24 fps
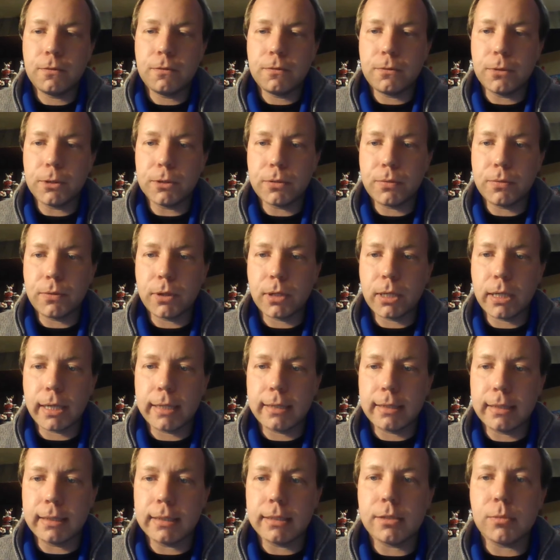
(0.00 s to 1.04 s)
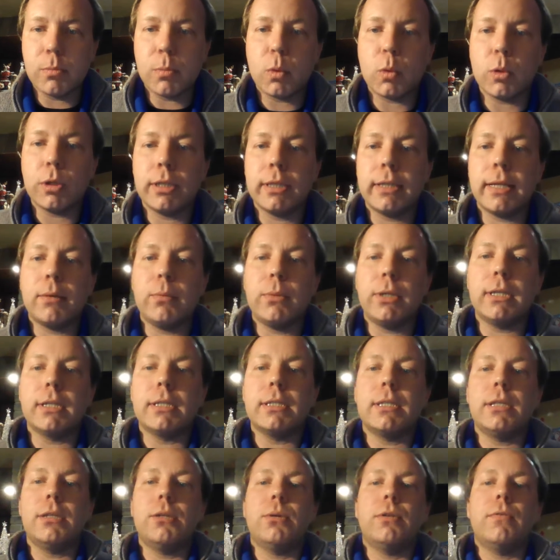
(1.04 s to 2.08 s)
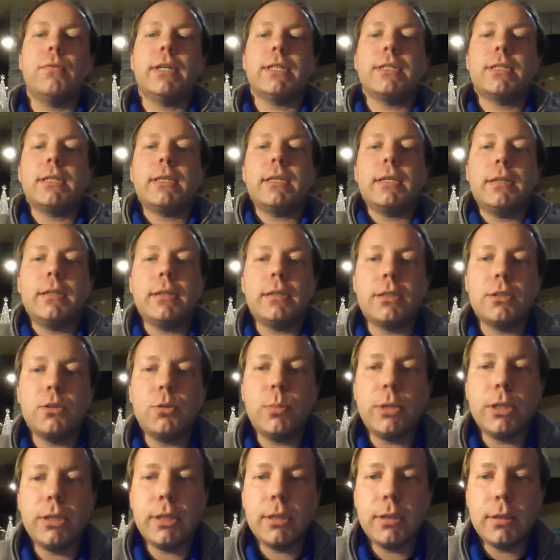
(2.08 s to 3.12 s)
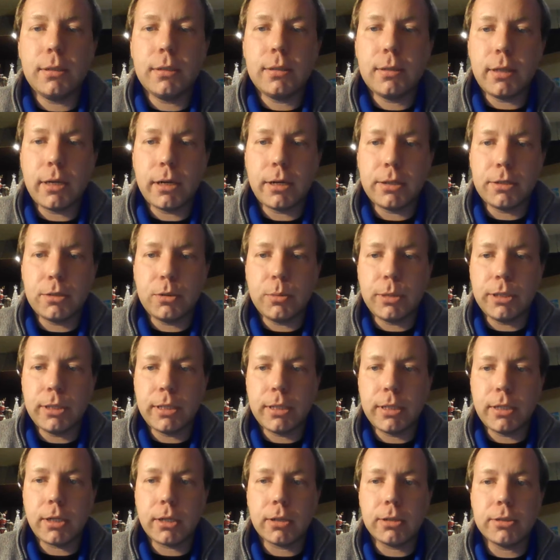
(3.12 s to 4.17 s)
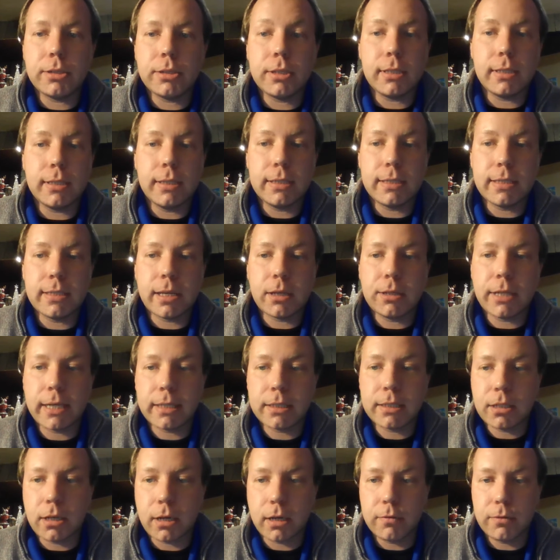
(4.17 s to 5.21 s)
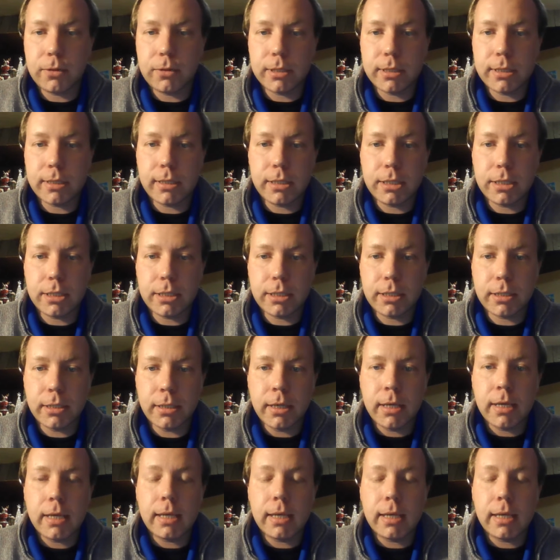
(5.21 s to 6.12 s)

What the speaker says: First of all, I think it's important that we continue investing in the $2 million into the Celldex conference each year.